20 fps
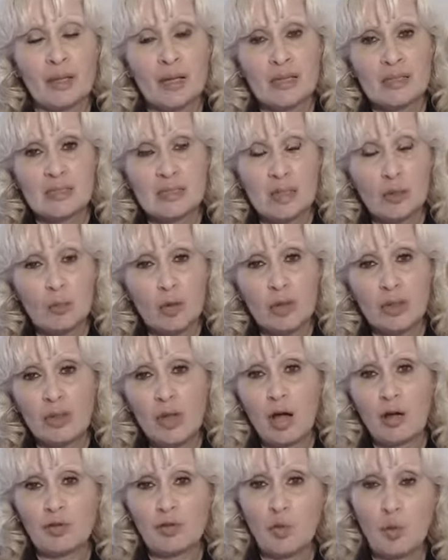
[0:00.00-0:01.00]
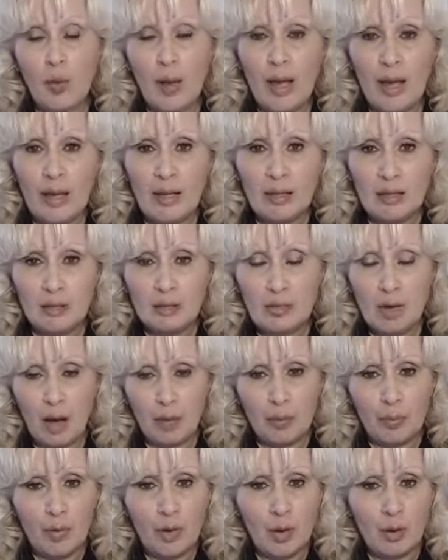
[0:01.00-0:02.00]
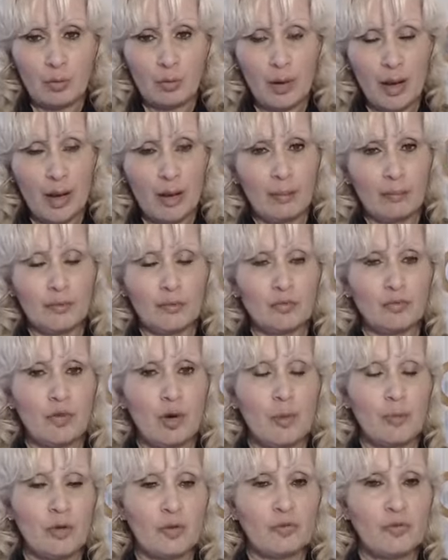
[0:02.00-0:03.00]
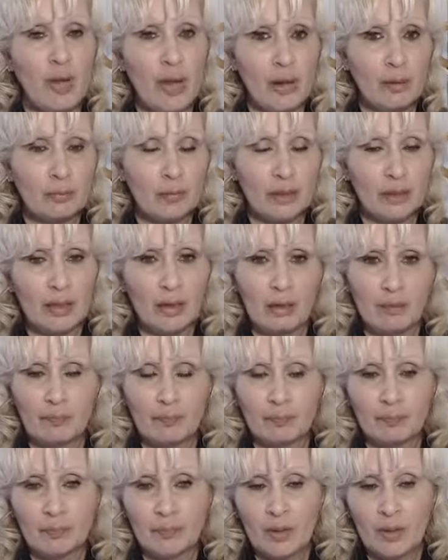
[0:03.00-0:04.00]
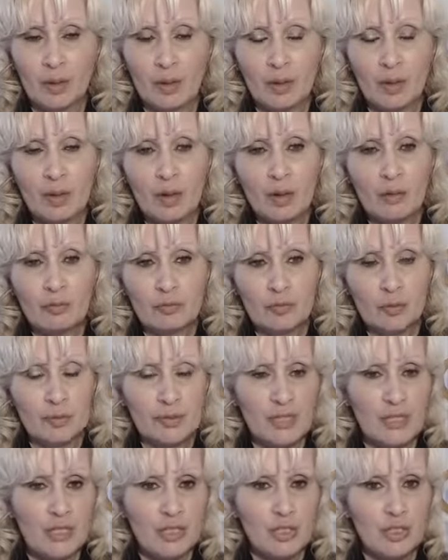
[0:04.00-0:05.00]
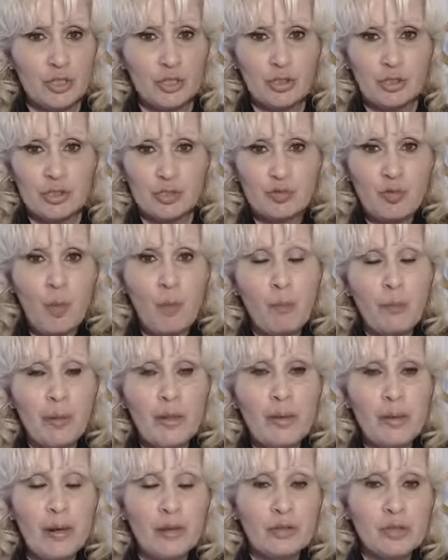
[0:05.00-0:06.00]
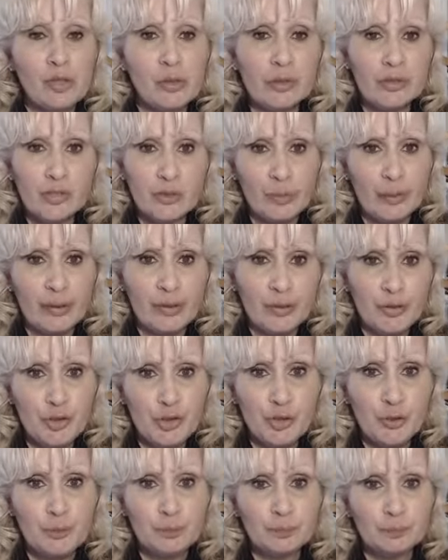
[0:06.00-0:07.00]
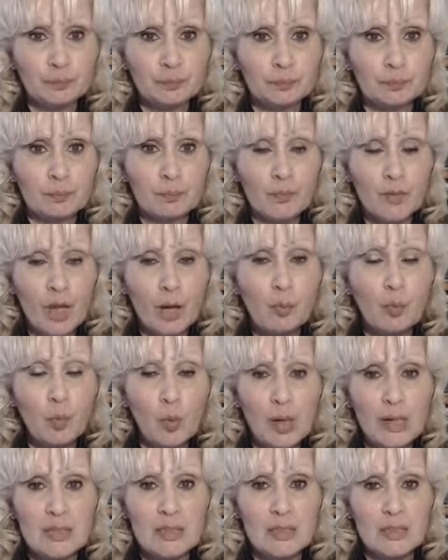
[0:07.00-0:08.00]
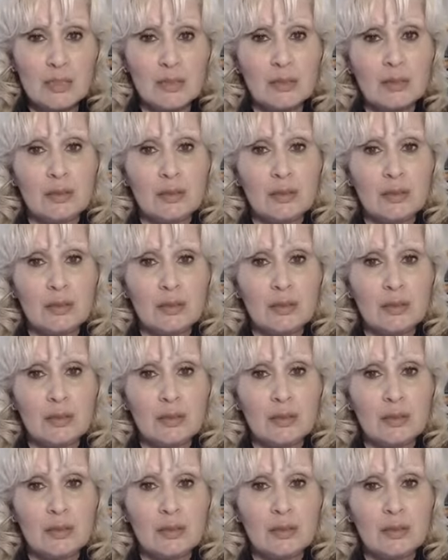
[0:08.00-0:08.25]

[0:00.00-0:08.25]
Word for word: Somewhere along the way, you got programmed from your family, from teachers, from adults around you on what